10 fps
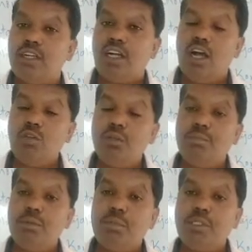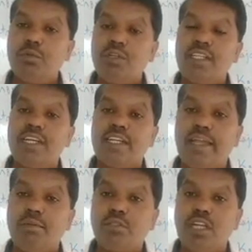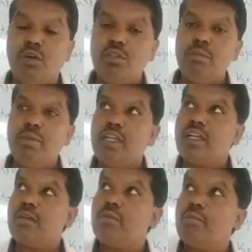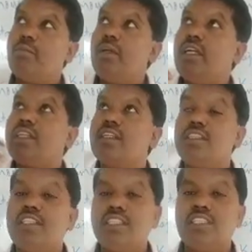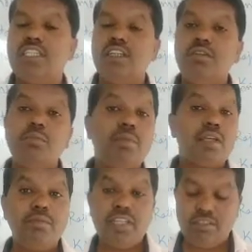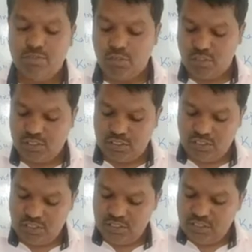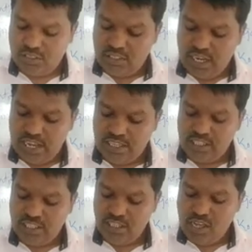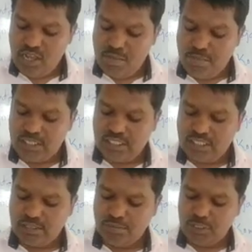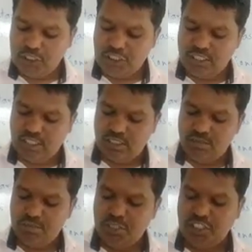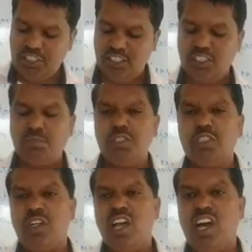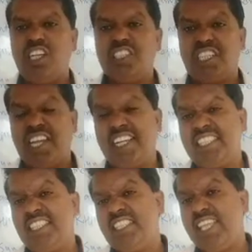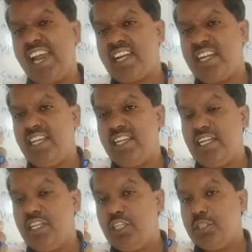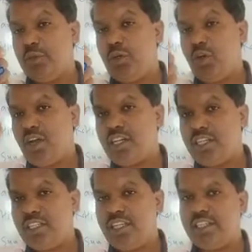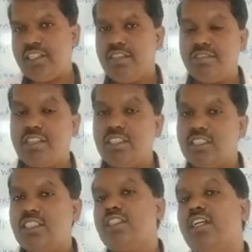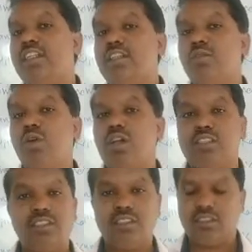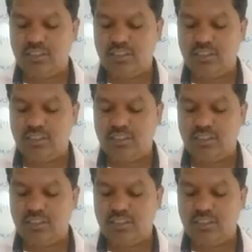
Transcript: How the peoples were that times, how they built the big forts, and the precision means large, exactly. You will not get any difference in that the walls.